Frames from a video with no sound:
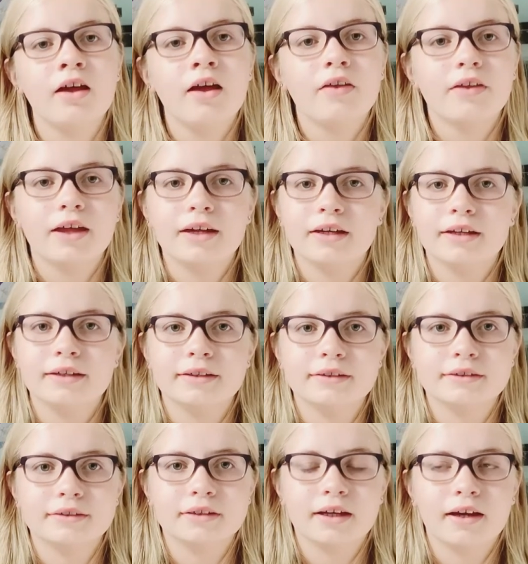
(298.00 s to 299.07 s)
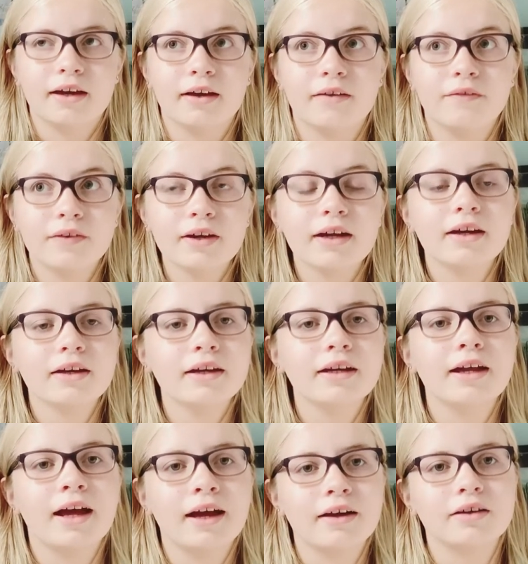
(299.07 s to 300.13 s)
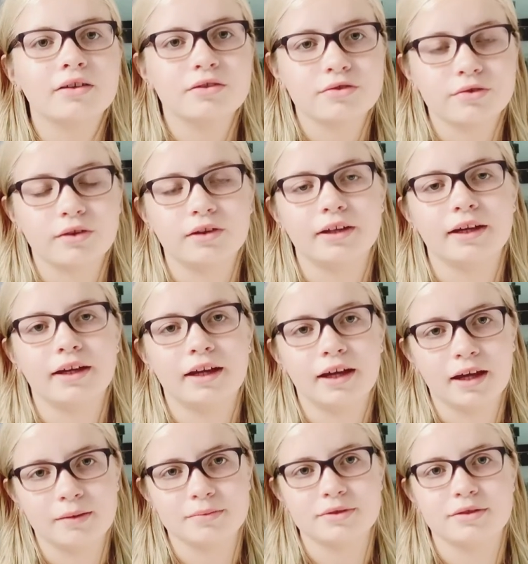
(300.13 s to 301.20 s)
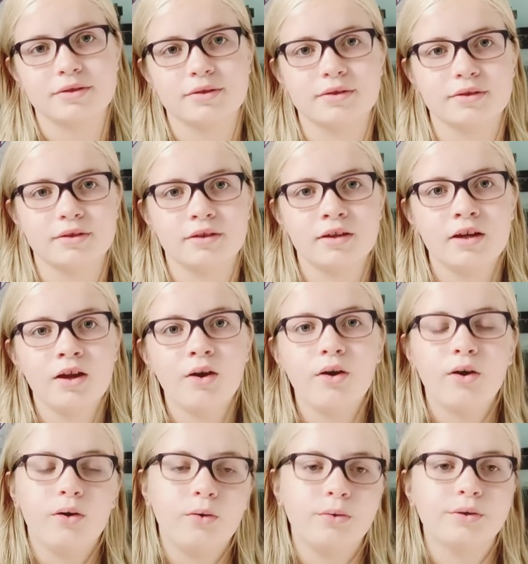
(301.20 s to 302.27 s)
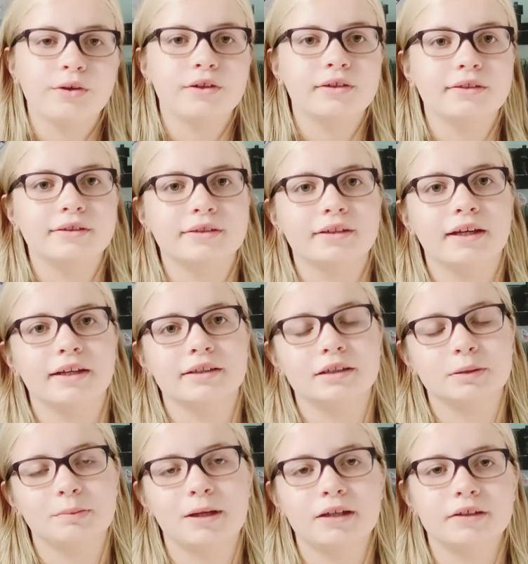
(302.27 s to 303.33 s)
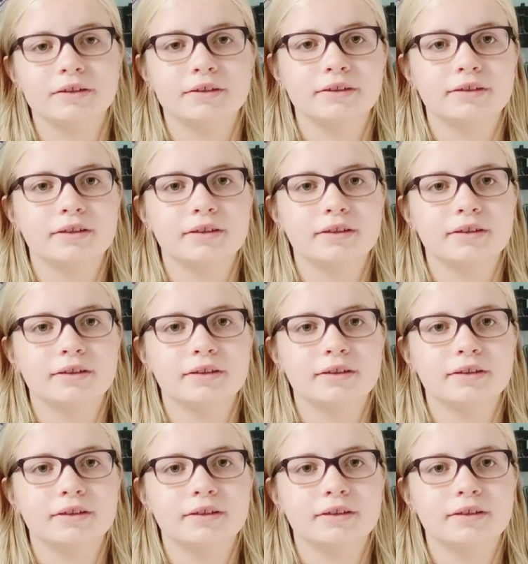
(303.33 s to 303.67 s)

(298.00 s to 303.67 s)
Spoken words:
very good at controlling hamster odors and smells.